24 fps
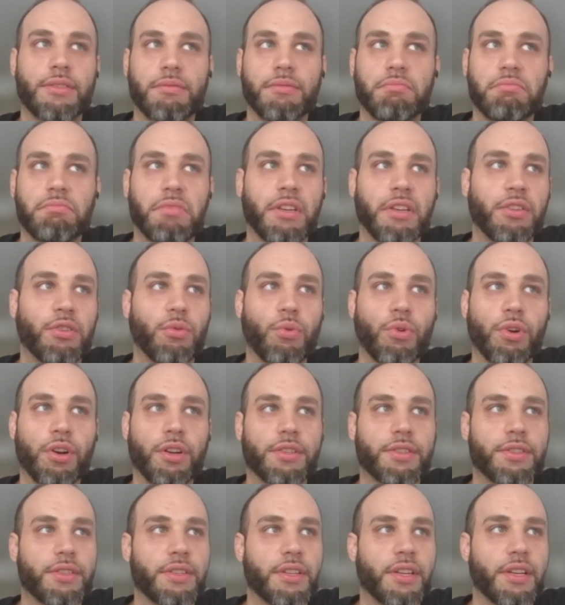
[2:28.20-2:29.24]
in the
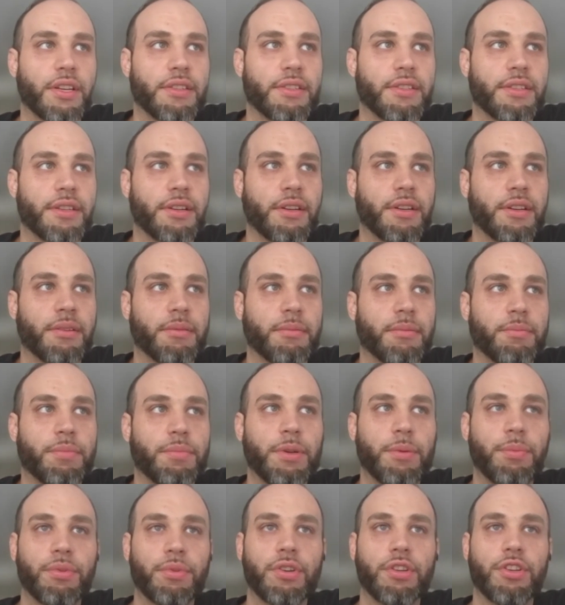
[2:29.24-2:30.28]
works that
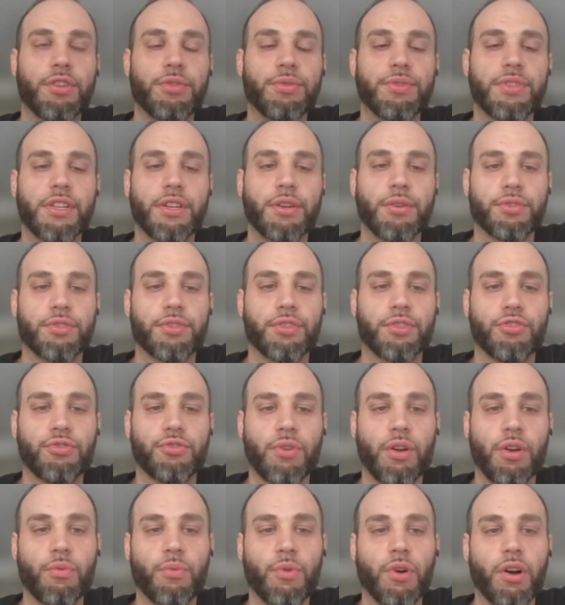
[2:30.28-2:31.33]
people could use EOS or
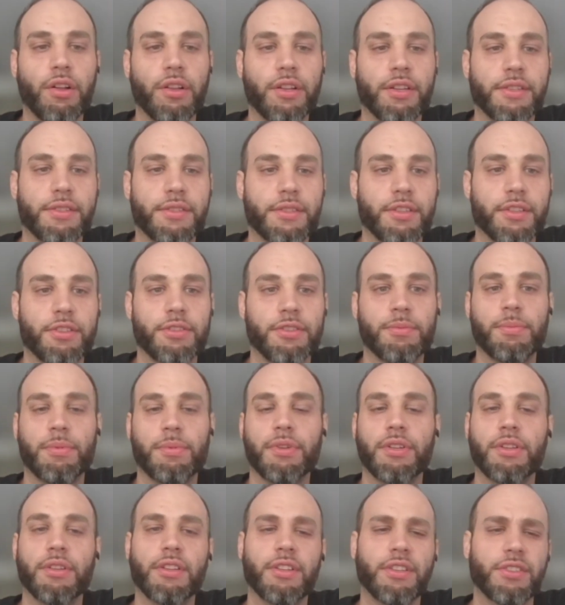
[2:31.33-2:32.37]
Tron wallets. There's
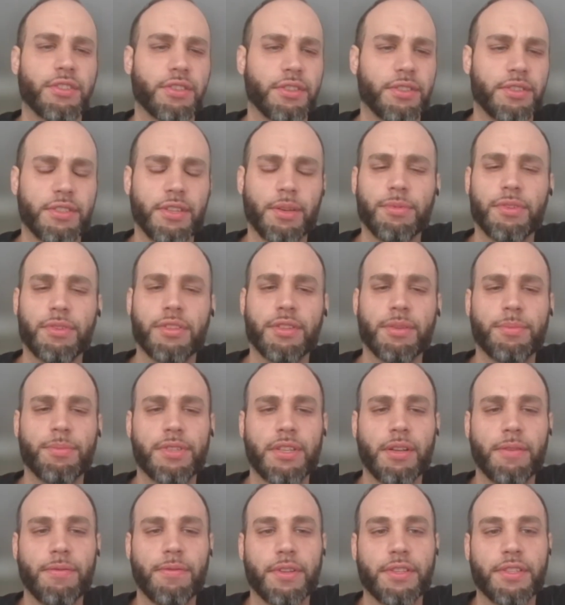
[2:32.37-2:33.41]
some
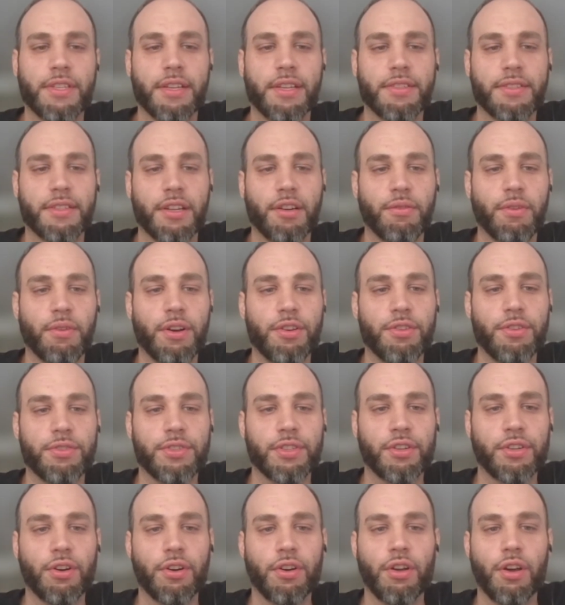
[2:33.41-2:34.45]
stuff on testnet around
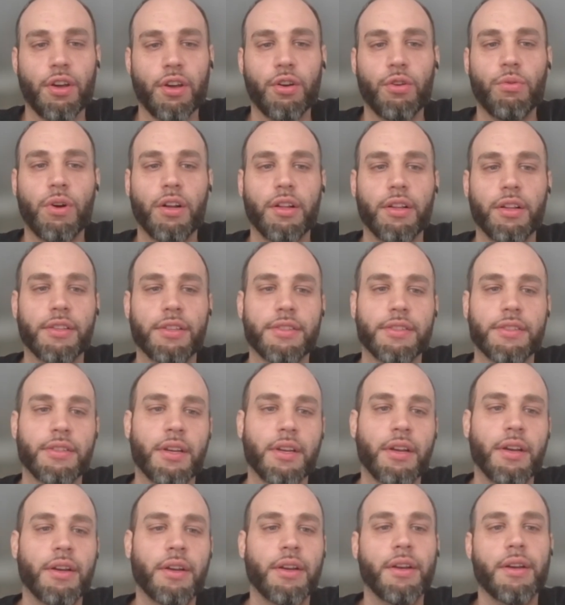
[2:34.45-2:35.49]
using Cardano wallets.
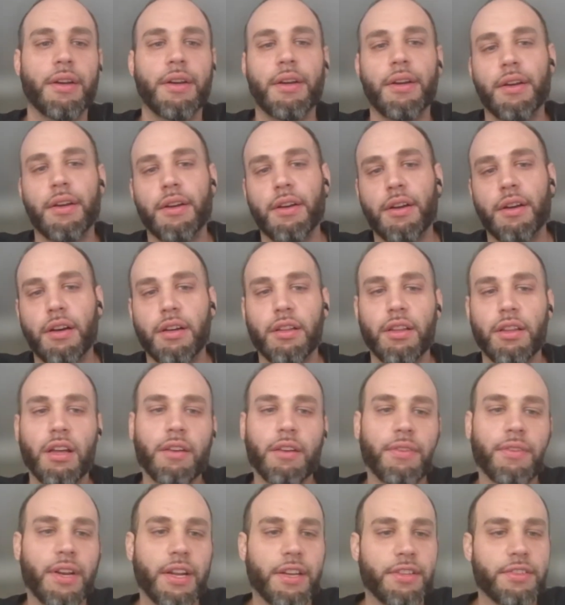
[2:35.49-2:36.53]
A lot
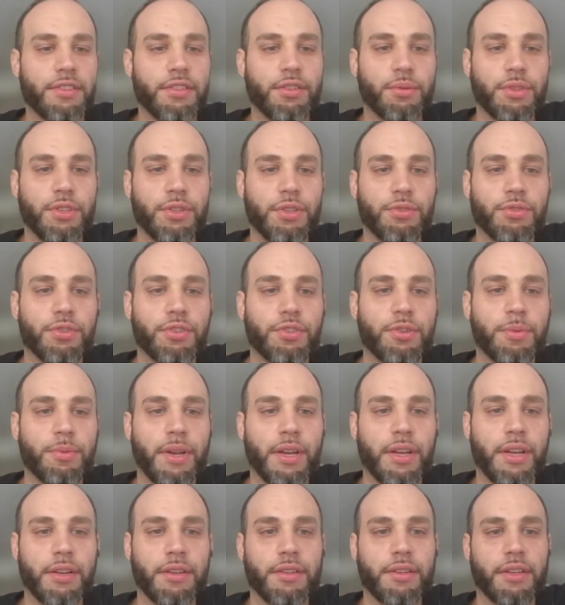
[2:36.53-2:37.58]
of it has to do with user
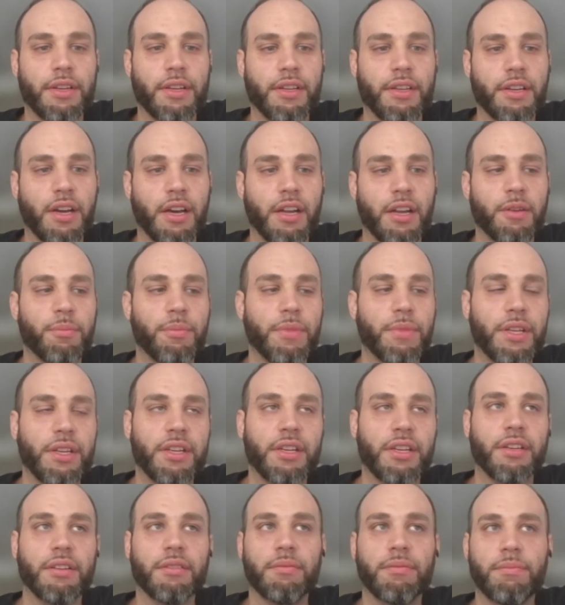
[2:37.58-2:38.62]
demand and kind of
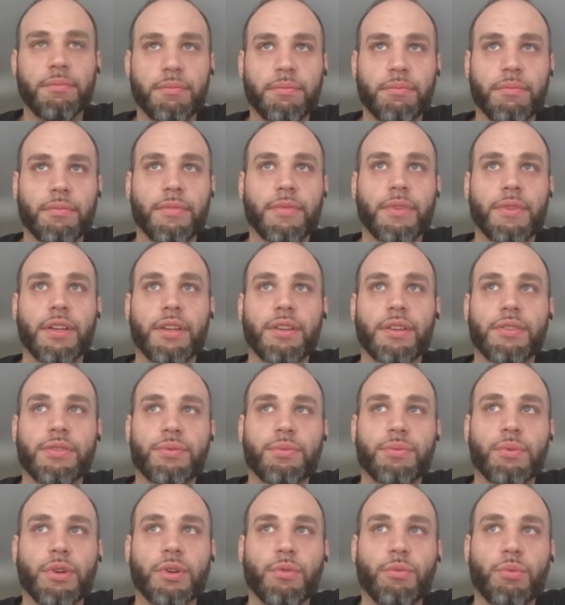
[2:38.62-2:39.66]
meeting things
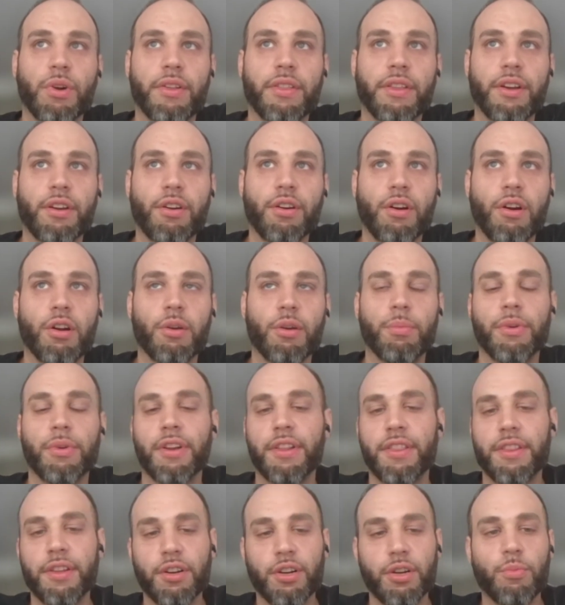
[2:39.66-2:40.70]
where they are, but
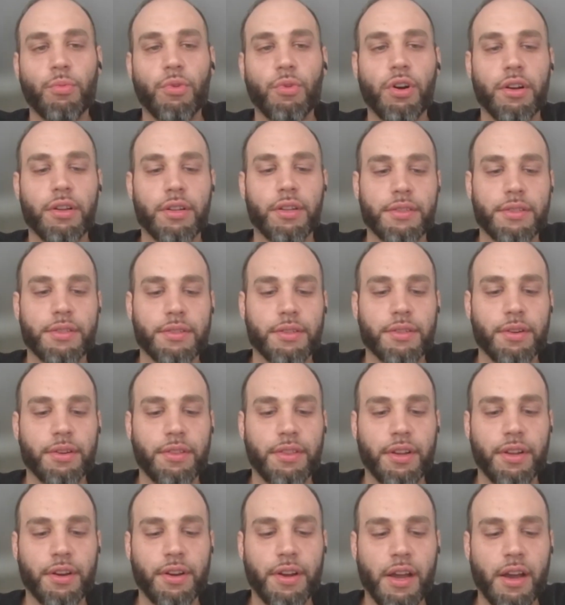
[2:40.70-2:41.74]
Ethereum wallets are
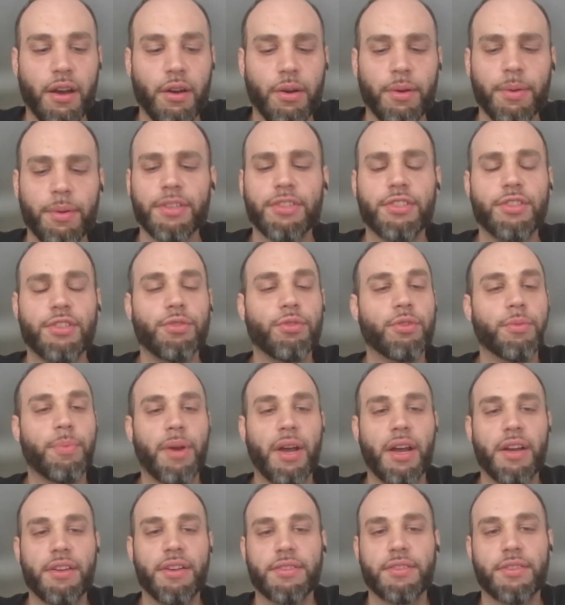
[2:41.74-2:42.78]
there now. I guess
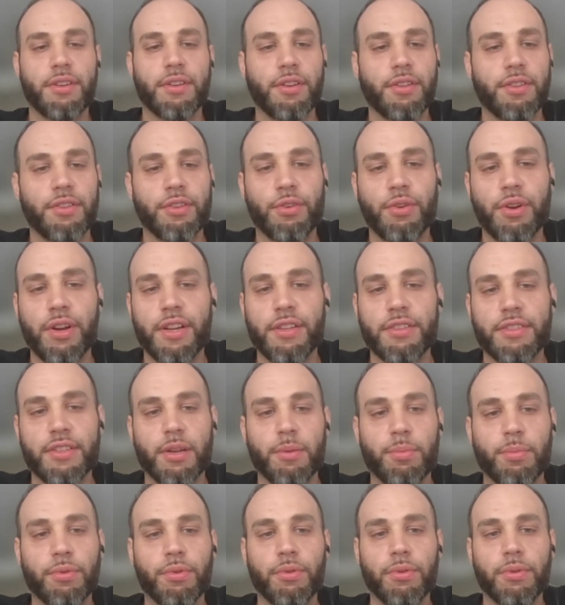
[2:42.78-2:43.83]
Unipass is another great
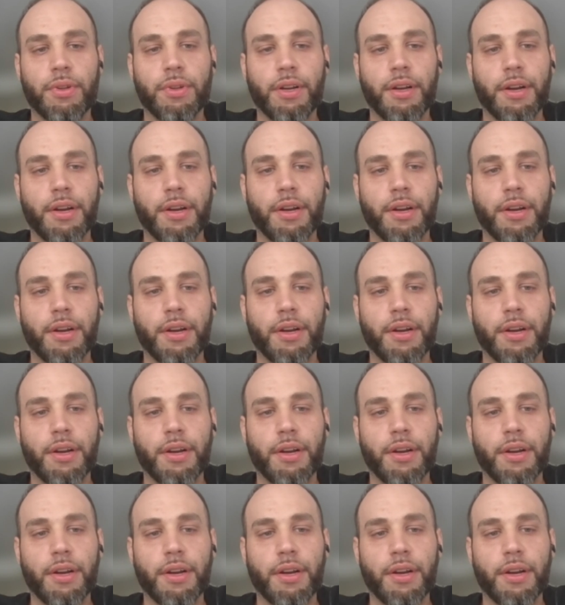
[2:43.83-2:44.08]
example.